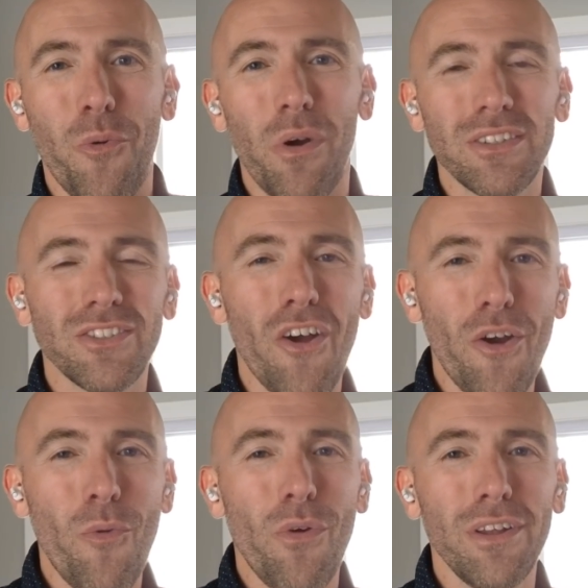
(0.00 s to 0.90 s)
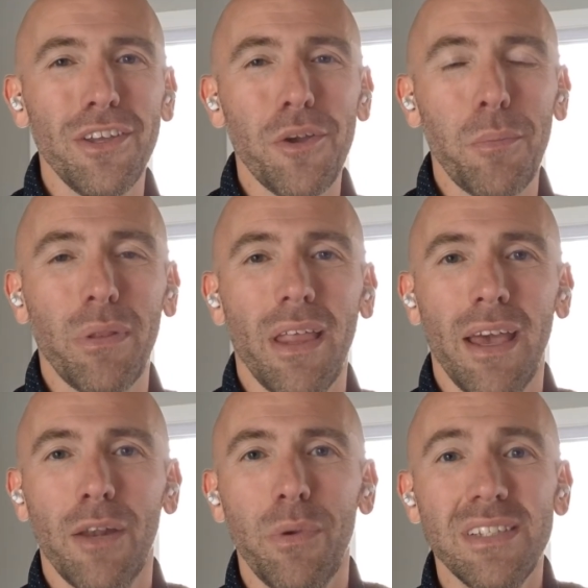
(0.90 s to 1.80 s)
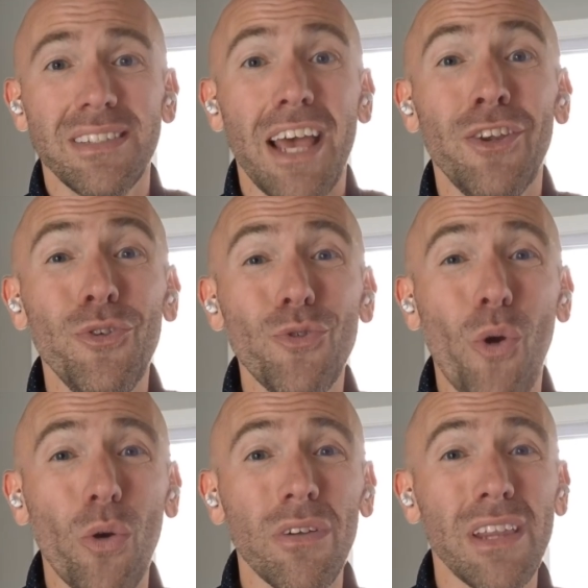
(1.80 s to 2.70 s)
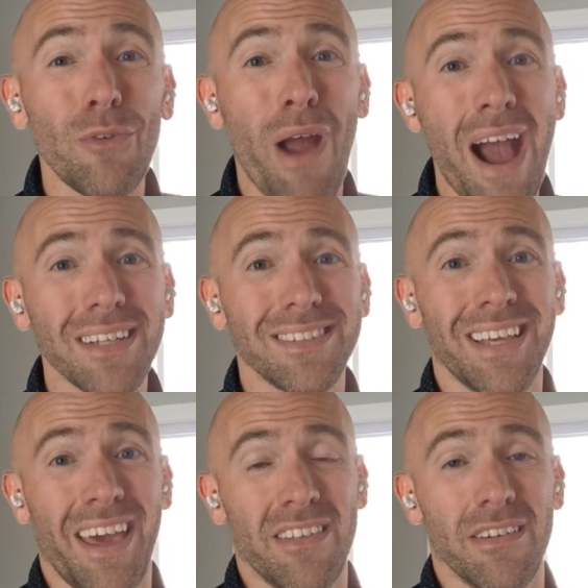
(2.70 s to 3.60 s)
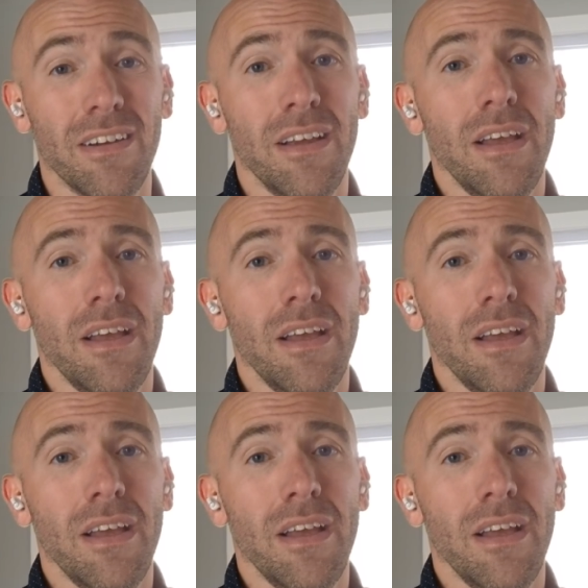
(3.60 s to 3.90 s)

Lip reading: What's our 1-year plan? We set new quarterly rocks together,